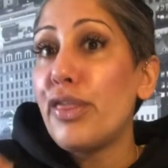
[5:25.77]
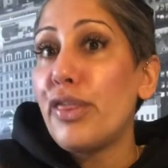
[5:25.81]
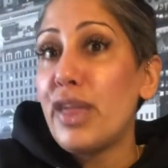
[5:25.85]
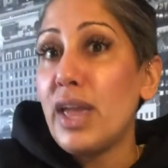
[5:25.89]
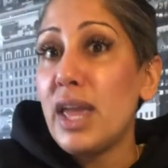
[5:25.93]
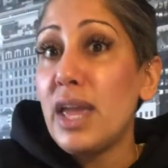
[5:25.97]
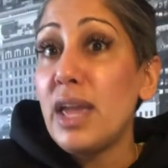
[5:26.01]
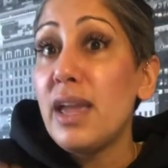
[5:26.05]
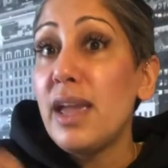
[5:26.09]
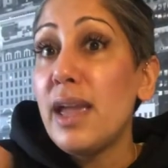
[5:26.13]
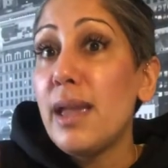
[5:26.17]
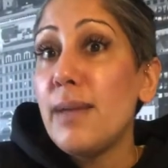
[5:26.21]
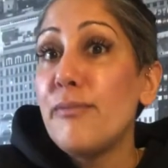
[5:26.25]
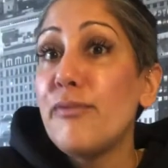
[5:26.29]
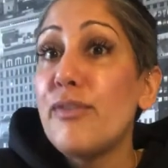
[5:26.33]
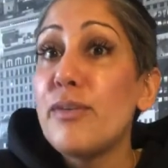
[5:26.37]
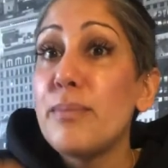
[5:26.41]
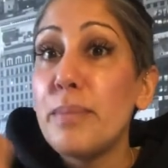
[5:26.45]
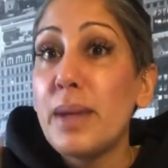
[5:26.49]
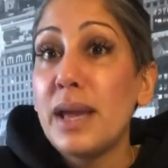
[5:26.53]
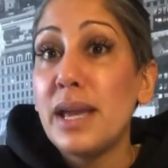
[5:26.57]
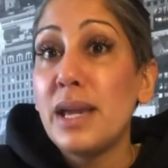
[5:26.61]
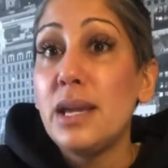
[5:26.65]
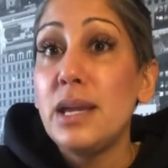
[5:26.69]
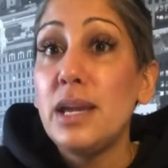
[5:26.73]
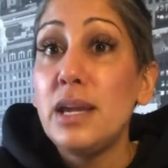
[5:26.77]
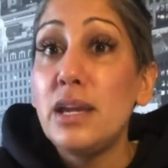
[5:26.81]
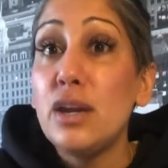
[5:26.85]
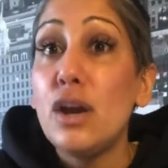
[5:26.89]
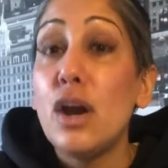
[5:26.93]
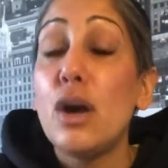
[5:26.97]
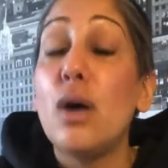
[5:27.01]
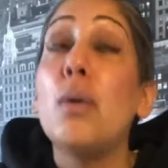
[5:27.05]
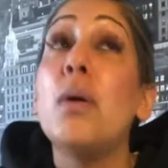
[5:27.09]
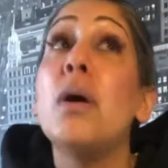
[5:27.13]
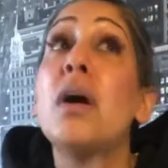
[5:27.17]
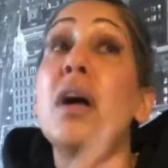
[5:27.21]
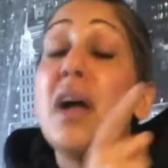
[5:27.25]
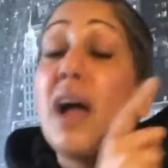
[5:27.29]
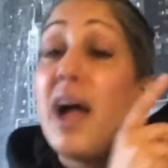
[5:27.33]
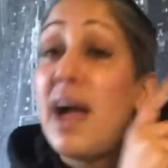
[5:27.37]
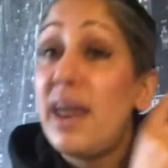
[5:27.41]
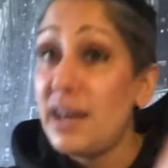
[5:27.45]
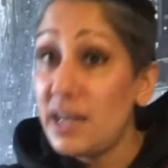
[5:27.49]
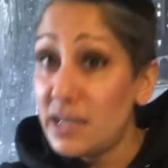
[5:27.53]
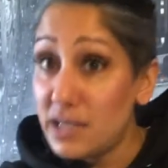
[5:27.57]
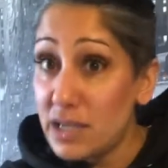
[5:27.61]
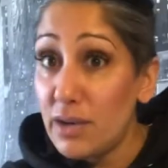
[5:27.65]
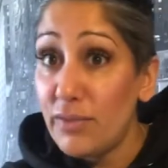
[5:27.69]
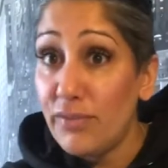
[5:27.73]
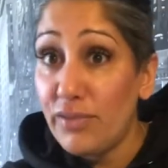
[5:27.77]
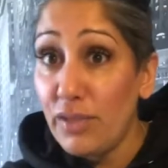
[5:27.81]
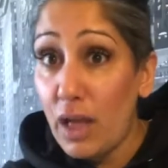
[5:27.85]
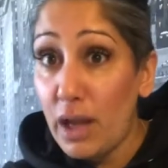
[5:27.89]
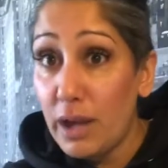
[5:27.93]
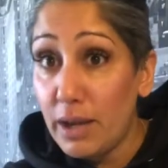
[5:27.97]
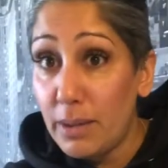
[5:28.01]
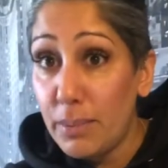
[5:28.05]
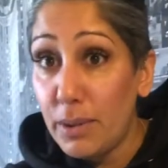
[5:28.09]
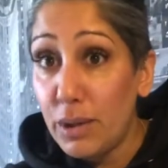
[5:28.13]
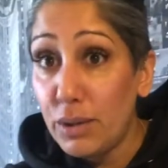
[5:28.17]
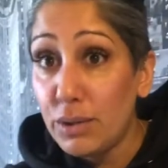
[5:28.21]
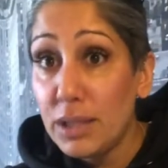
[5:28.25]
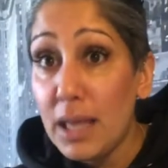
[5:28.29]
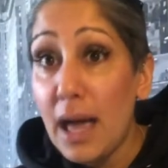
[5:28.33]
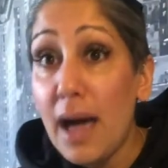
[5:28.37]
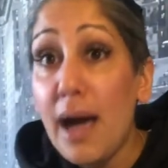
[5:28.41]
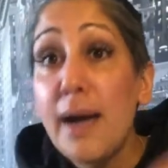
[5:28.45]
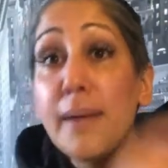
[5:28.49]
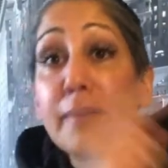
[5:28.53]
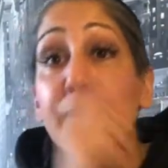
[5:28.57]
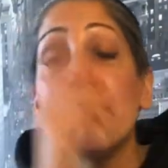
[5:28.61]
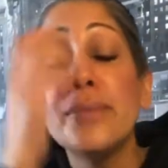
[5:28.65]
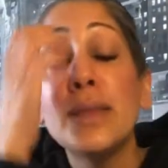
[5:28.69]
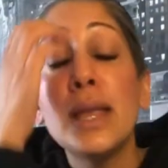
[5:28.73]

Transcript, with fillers: thing came from my ego. And I did a vlog about that.